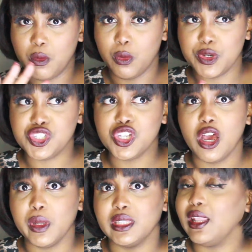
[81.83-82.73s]
what we saw
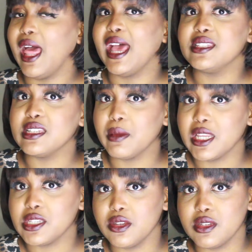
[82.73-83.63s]
with the last
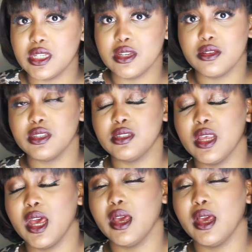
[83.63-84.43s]
Espacio Dios